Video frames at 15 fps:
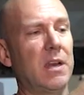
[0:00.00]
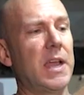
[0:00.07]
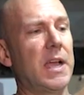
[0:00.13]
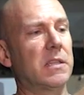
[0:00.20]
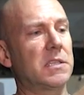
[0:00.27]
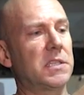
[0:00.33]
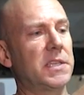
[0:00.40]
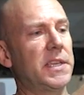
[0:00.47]
of
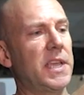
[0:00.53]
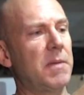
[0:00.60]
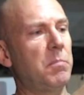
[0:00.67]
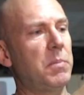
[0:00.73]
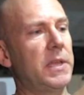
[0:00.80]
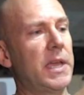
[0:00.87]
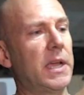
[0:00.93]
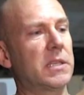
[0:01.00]
like the SIG
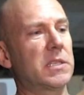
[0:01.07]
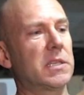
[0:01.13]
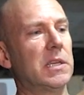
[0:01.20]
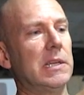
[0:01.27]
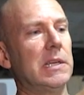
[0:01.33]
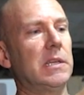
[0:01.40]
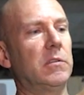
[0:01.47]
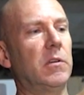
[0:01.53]
MPX,
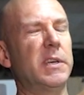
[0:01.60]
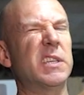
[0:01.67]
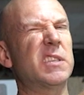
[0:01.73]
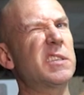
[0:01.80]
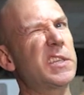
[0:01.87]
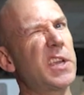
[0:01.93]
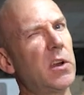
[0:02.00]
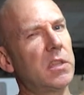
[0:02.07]
not
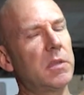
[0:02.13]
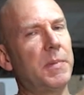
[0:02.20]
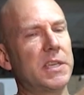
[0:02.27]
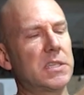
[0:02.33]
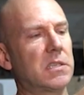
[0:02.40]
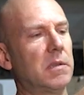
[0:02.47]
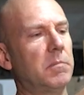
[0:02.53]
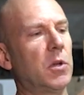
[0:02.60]
necessarily the
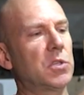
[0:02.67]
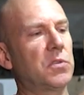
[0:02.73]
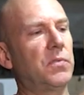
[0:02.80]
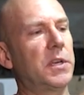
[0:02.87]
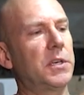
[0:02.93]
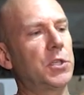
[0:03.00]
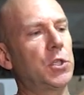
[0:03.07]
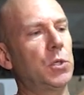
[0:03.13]
best and most
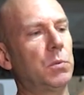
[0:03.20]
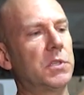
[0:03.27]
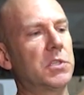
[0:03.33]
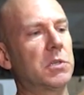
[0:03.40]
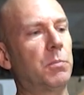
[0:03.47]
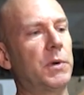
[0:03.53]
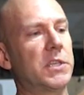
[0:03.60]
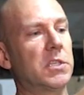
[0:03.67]
fun to shoot with a
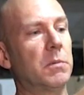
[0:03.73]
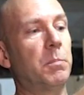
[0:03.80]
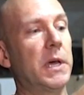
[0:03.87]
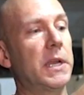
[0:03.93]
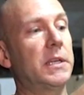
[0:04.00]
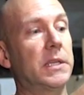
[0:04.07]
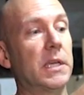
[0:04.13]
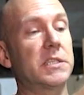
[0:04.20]
suppressor,
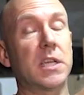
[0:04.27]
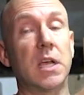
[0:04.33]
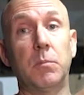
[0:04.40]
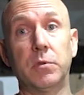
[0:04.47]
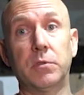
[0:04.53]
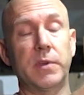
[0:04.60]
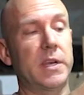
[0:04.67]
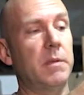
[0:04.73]
but it does come
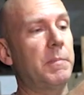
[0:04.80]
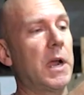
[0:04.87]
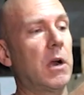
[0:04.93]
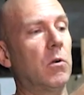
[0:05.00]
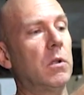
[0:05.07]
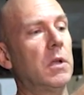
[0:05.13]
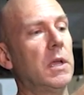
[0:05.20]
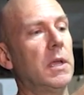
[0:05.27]
with threaded
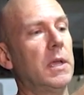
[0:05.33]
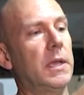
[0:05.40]
barrel.